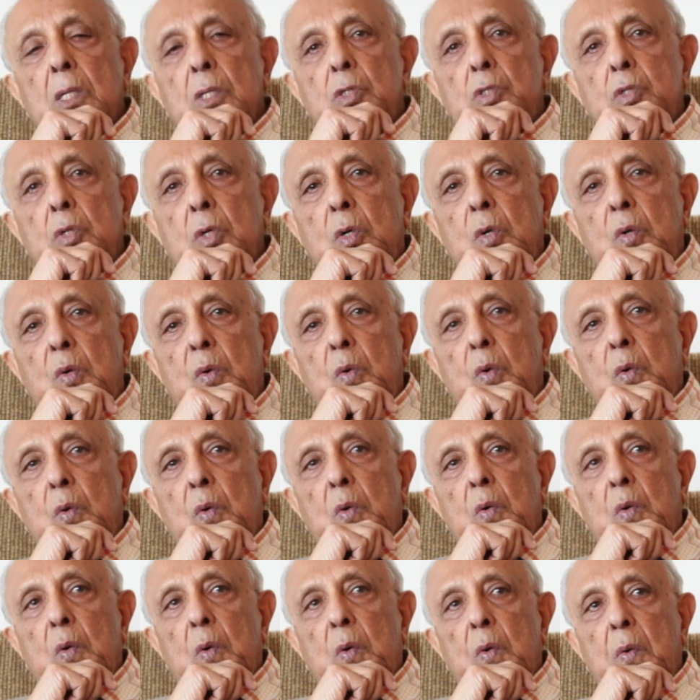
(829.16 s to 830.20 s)
So
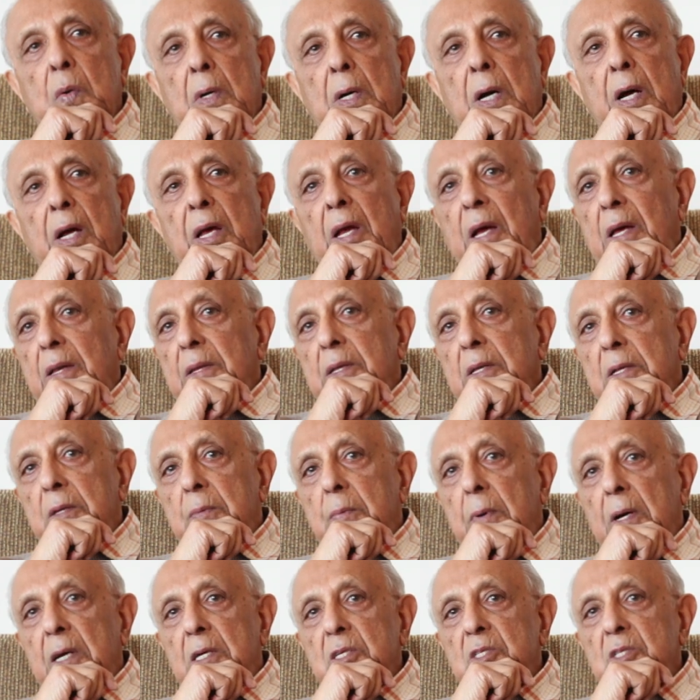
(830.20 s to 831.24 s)
I
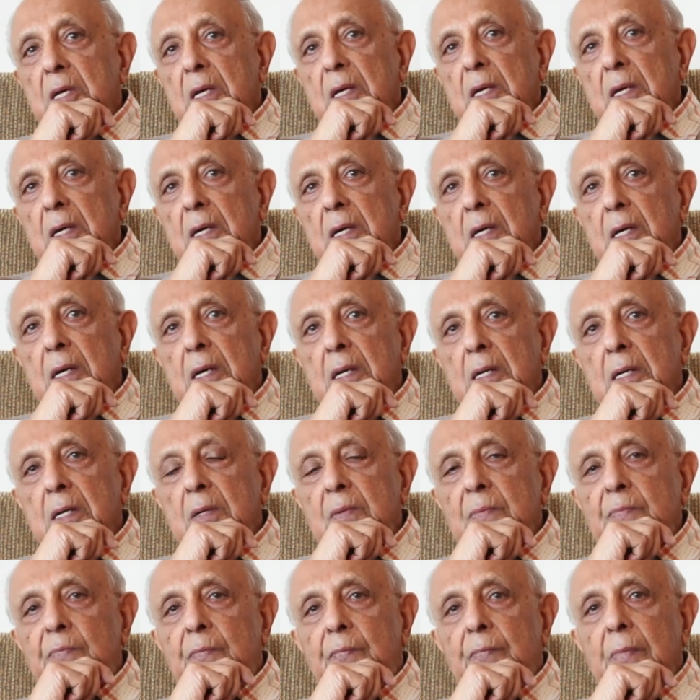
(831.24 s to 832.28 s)
ended by saying
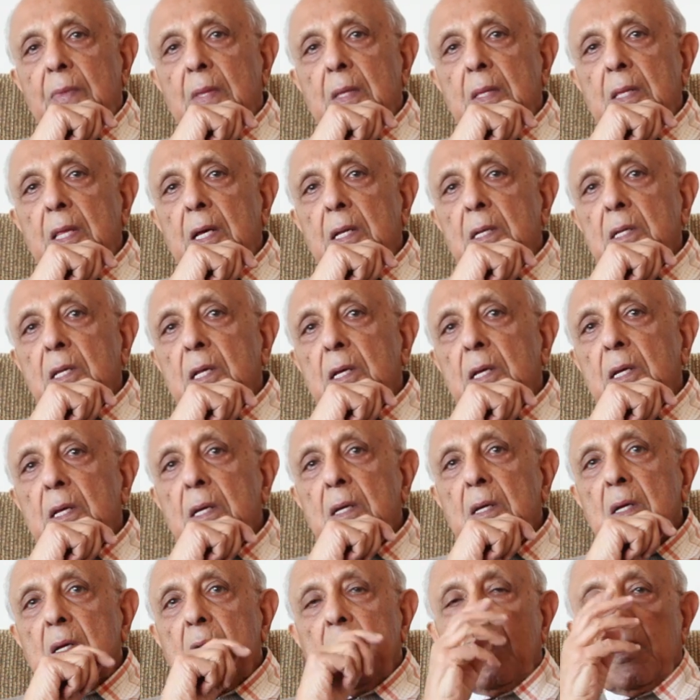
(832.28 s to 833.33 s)
that
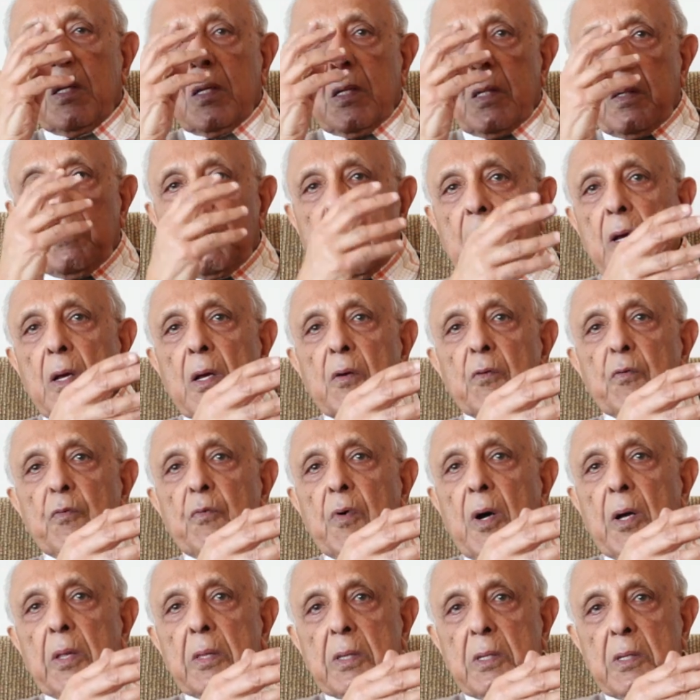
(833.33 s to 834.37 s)
my
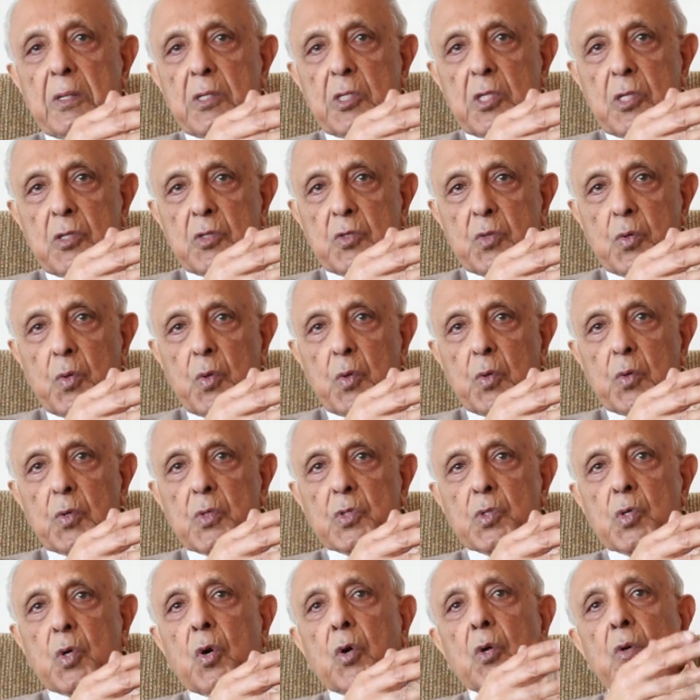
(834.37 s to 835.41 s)
father, Sisulu,
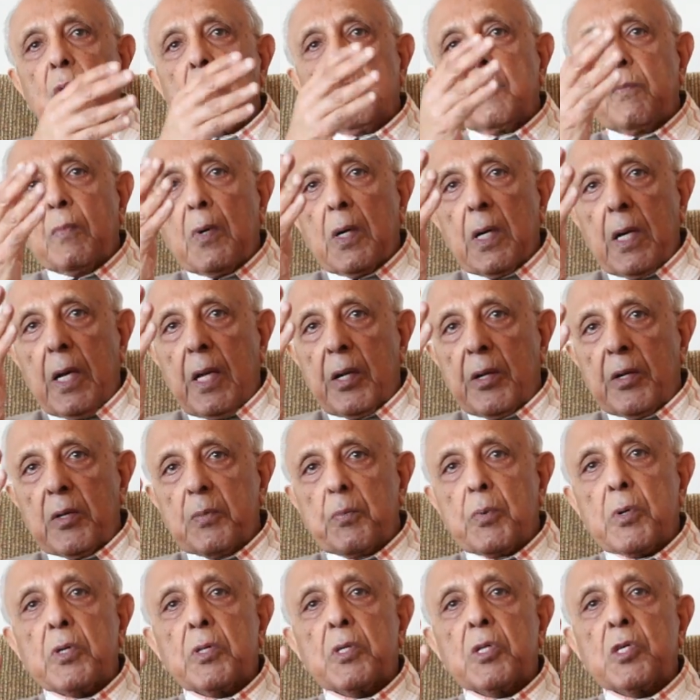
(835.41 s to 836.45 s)
is gone, my elder
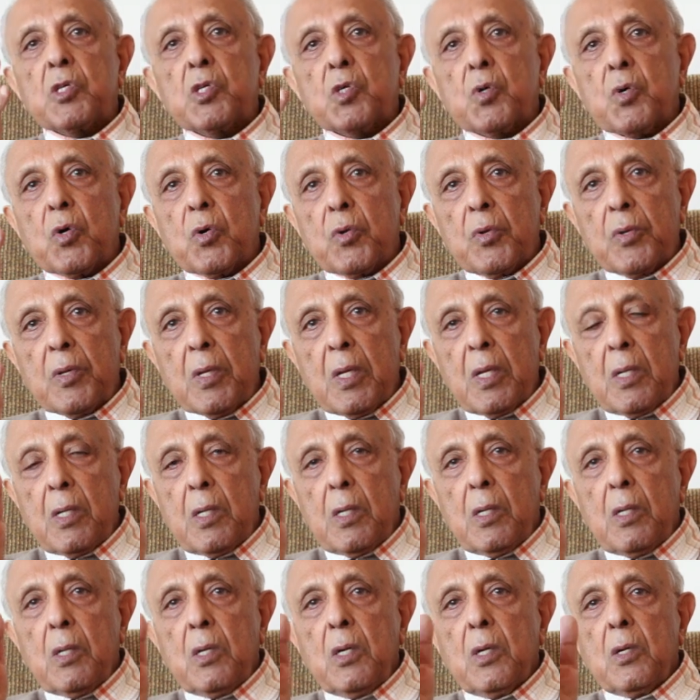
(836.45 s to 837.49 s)
brother is gone.
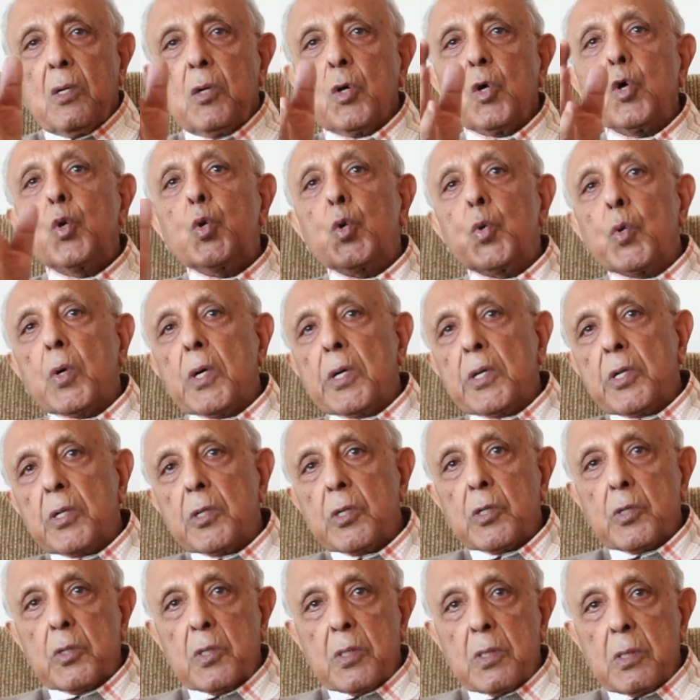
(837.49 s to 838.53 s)
Who
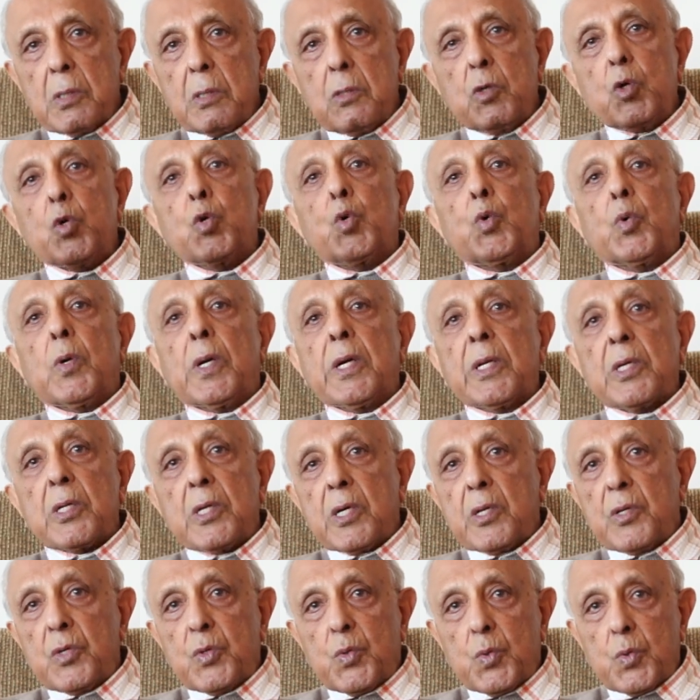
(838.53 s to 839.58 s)
do I
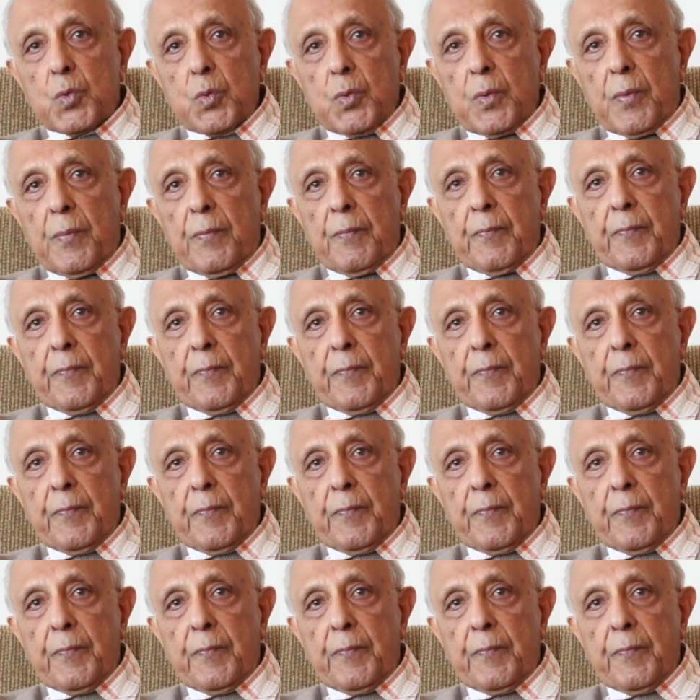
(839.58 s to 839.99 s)
turn to?